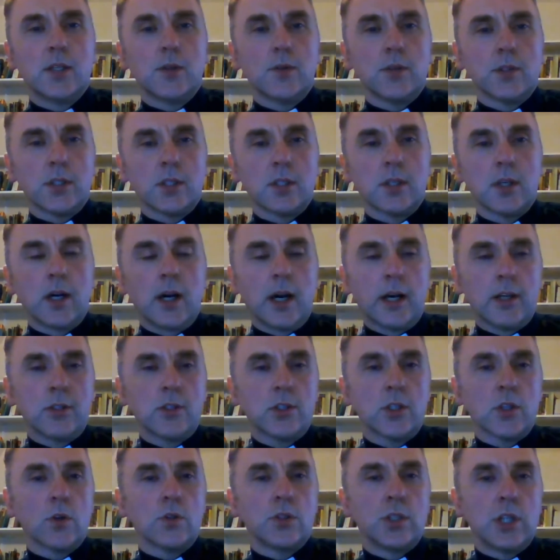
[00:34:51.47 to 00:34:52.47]
There was a
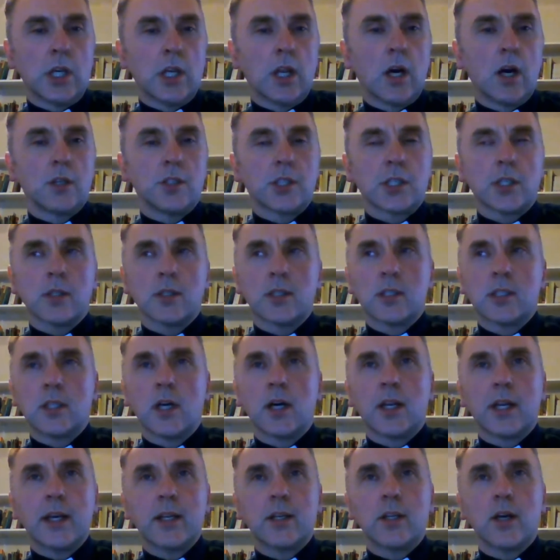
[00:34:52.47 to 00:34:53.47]
sociological
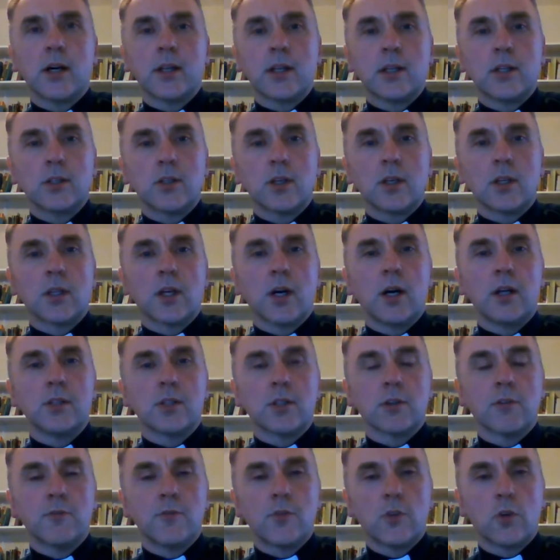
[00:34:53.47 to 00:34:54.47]
study done in
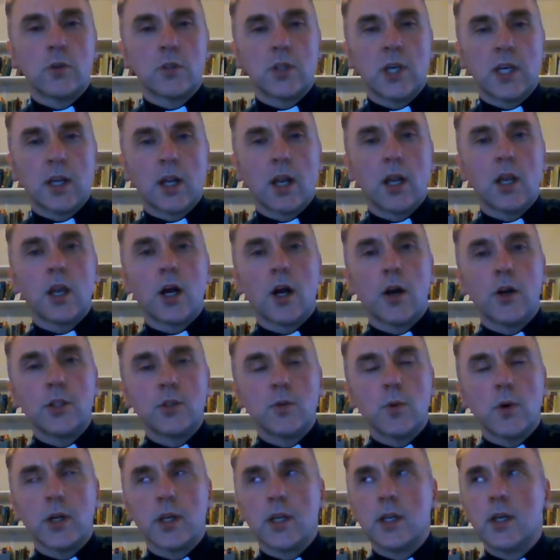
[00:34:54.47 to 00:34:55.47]
2014, a
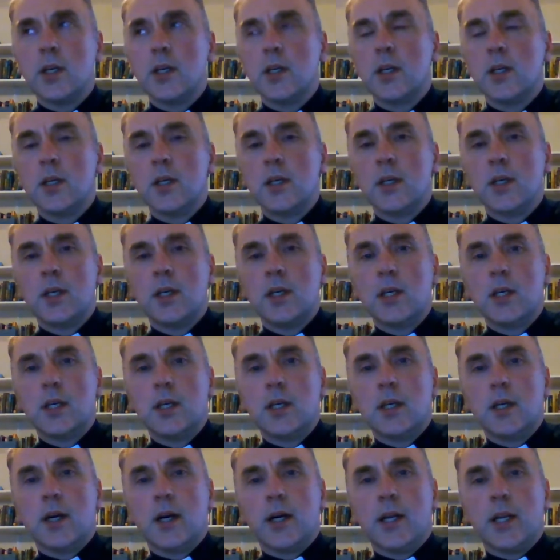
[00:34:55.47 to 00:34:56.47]
large one,
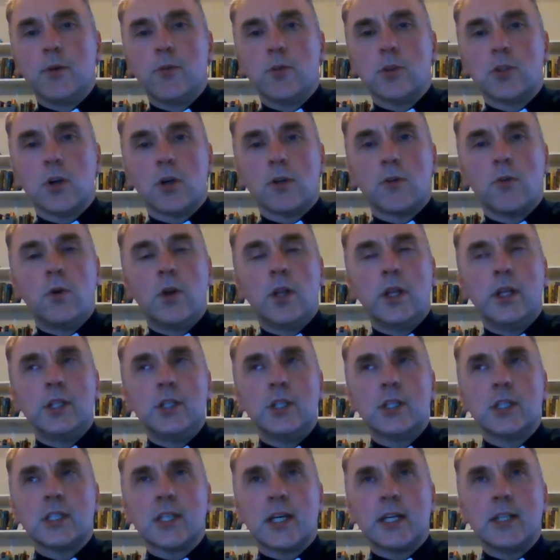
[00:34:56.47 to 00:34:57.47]
and it was on
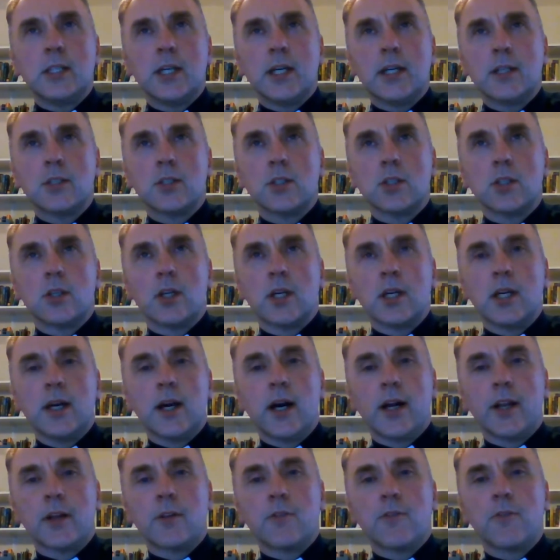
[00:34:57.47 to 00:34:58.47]
religious
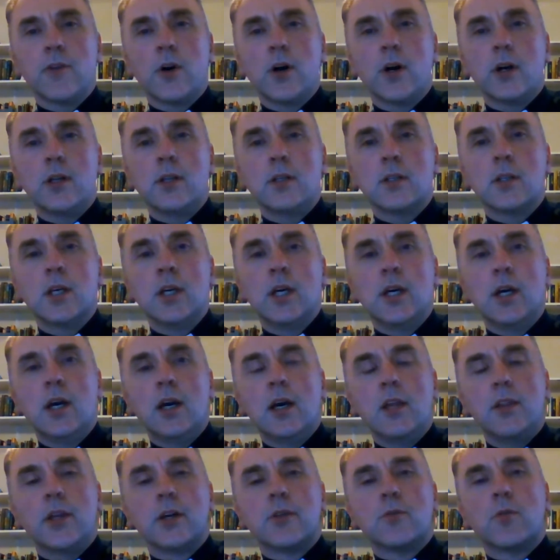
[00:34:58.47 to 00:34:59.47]
identity. And it found
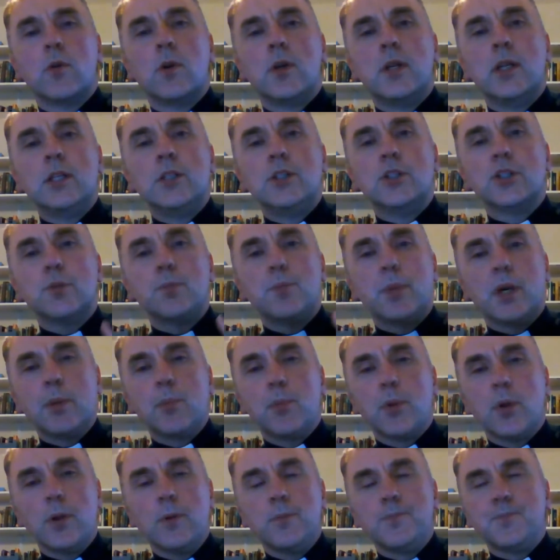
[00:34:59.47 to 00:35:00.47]
that religious
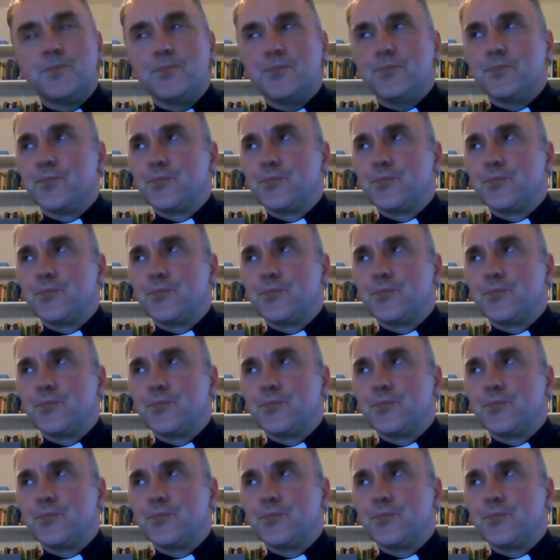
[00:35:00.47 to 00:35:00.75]
people